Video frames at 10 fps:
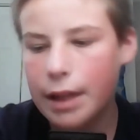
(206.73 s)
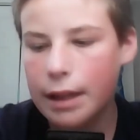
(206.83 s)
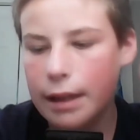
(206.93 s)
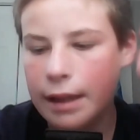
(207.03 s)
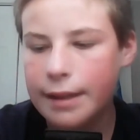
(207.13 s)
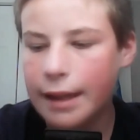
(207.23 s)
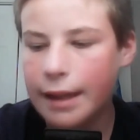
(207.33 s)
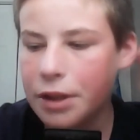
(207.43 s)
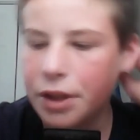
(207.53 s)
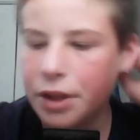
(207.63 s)
it's a
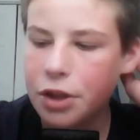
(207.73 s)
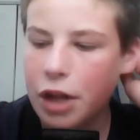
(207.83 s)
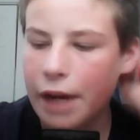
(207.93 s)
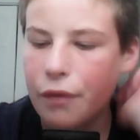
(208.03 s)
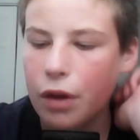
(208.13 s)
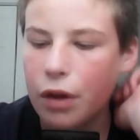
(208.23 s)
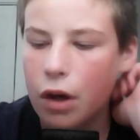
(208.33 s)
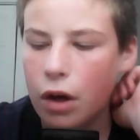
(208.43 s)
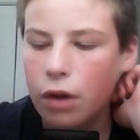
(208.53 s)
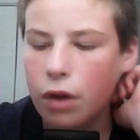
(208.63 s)
good trade for the
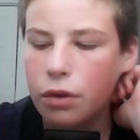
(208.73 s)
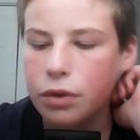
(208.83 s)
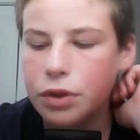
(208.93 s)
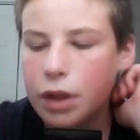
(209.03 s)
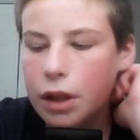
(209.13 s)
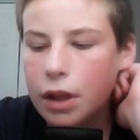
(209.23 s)
Cardinals.